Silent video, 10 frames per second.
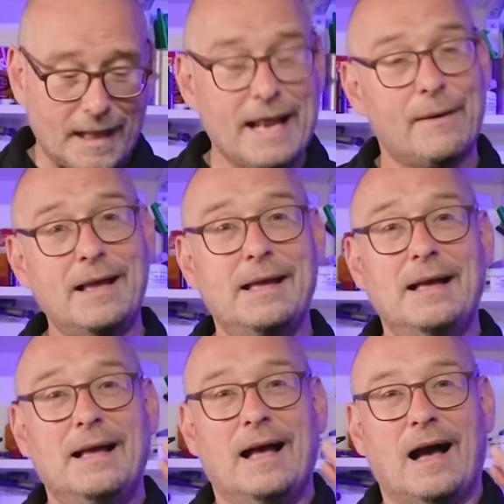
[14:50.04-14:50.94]
Anyway,
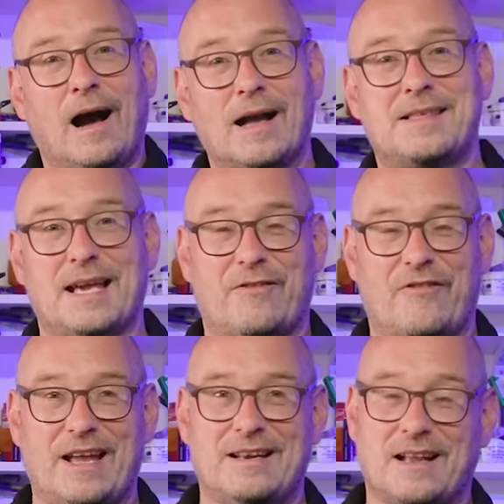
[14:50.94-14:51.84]
I test
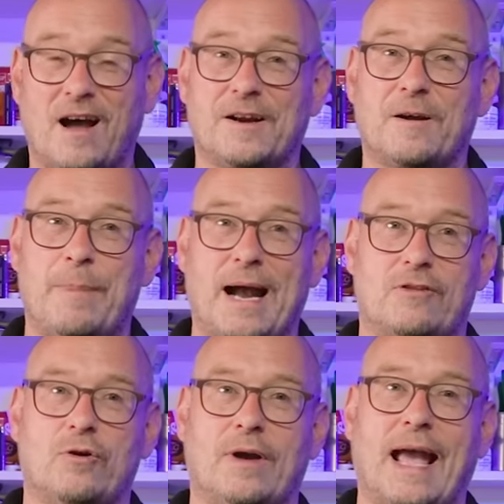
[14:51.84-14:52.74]
fitted a Cardo
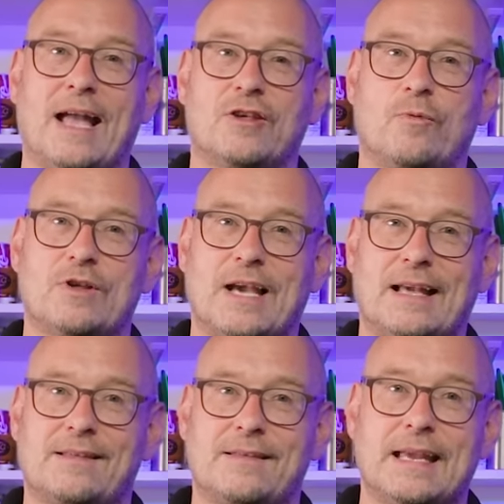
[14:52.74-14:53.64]
PackTalk Edge, which
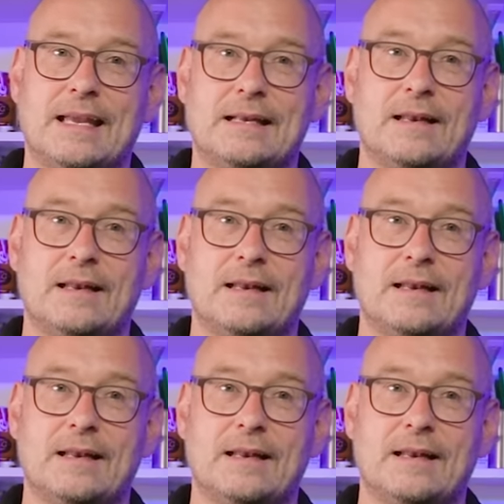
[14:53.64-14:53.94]
has the